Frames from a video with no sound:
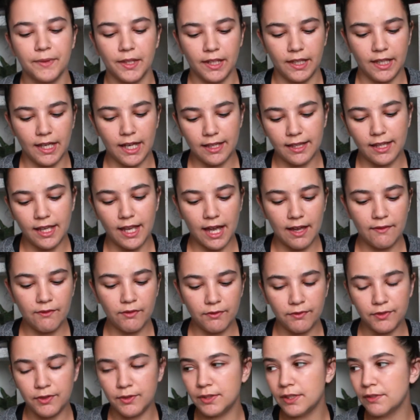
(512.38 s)
yeah, they have
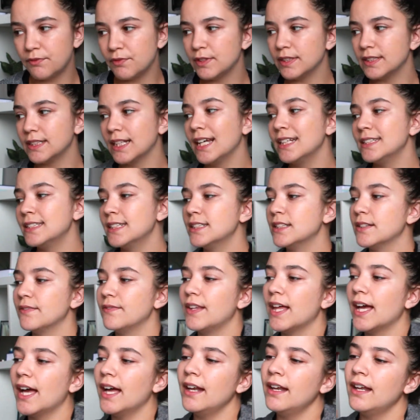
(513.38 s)
a few different sizes
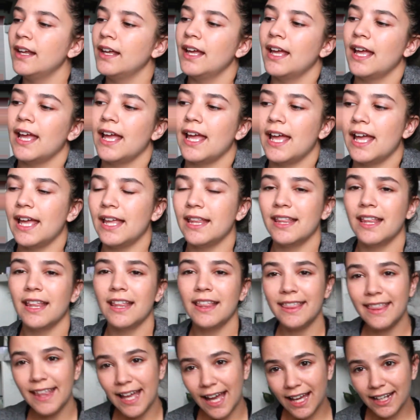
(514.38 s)
of that,
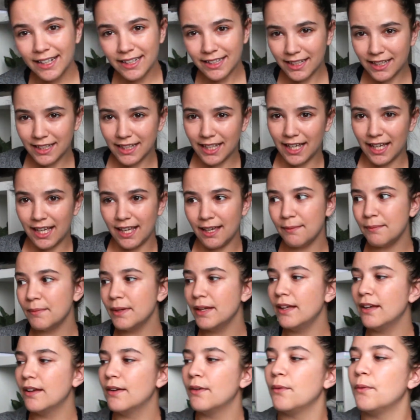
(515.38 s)
and that came
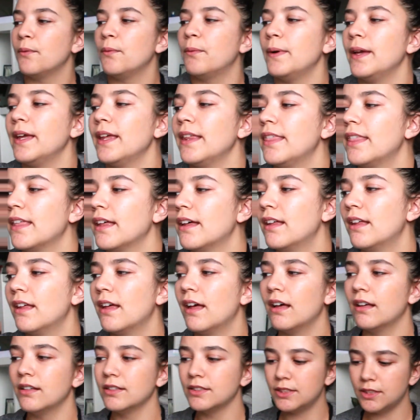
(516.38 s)
with
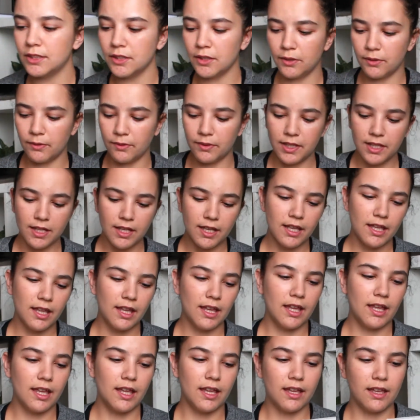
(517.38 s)
also
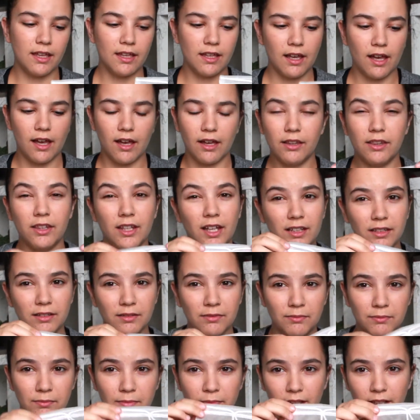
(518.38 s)
a nut
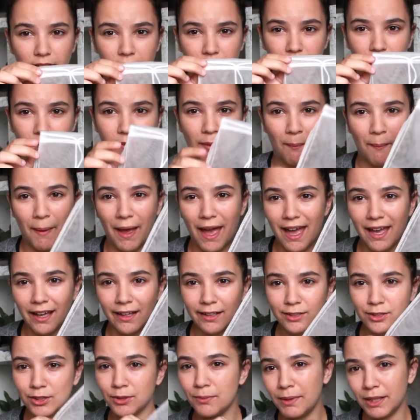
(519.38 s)
milk
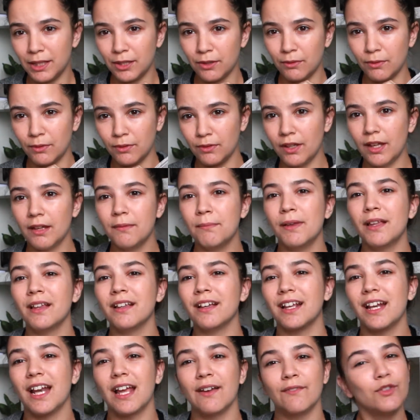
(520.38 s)
bag to make your own nut
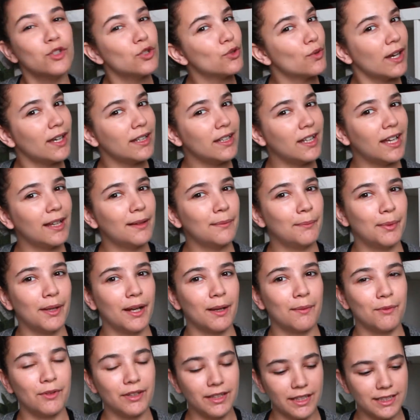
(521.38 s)
milk, and I haven't tried yet, but
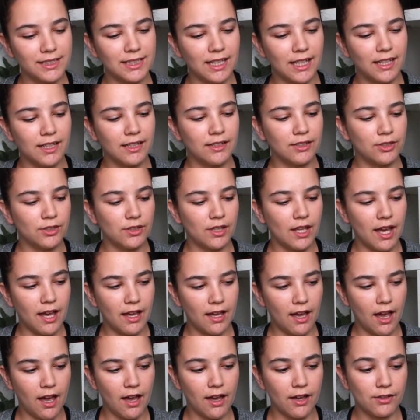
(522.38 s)
I'm really excited
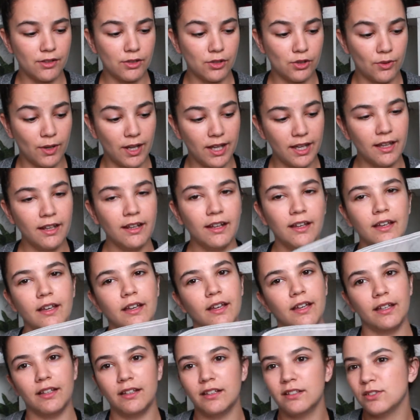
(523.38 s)
to try it,
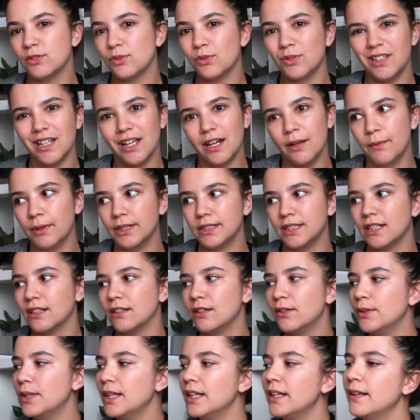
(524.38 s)
and it's cool that it was
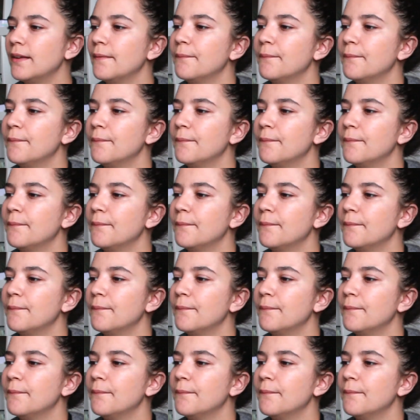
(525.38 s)
included.